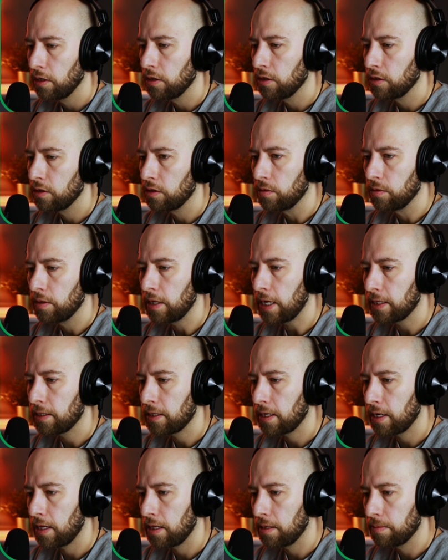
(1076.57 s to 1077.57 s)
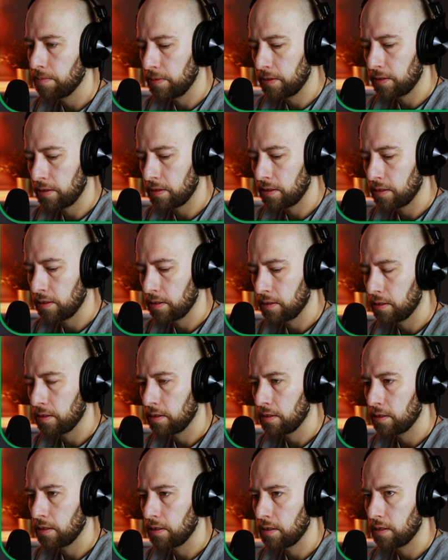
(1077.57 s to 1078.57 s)
so that helps.
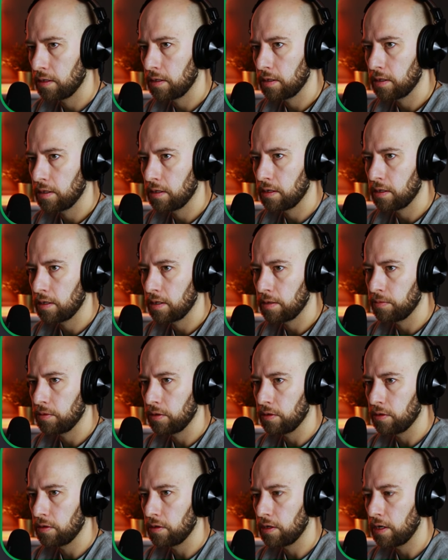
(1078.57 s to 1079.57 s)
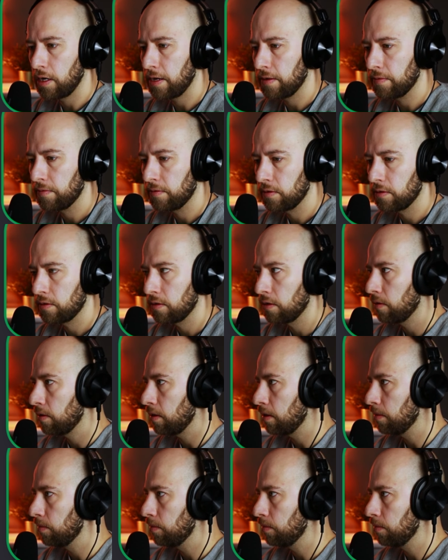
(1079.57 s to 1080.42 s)
I put it on the left, so I